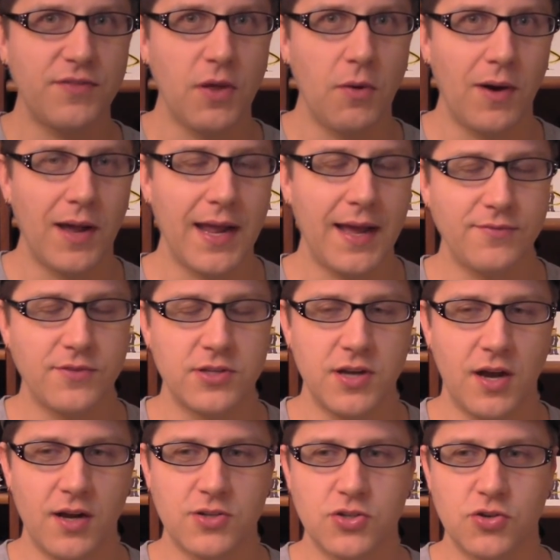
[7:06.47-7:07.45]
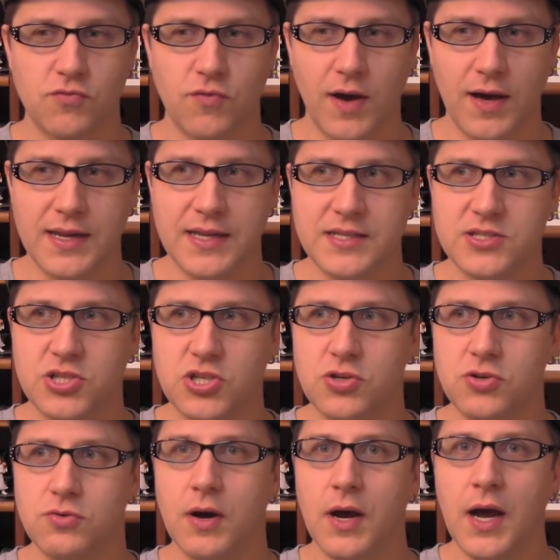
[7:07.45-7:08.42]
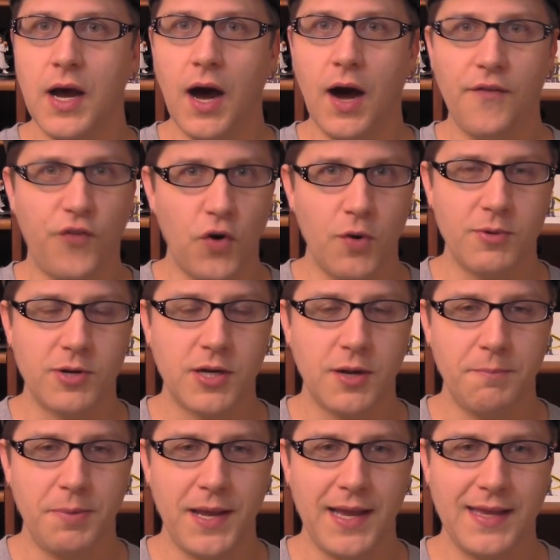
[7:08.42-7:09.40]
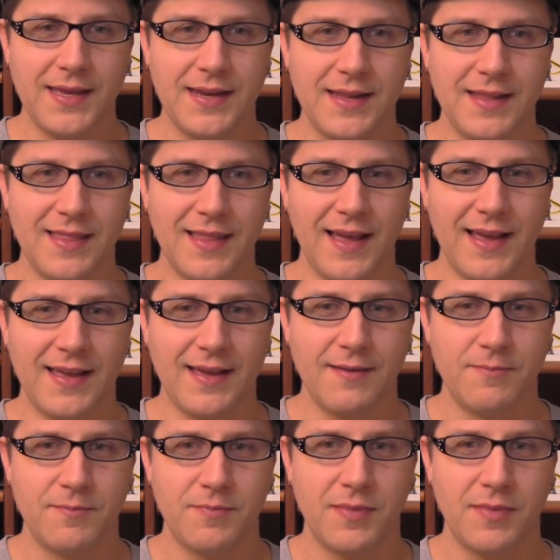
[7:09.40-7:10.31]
if they want to have the doctor run into a former companion and, like,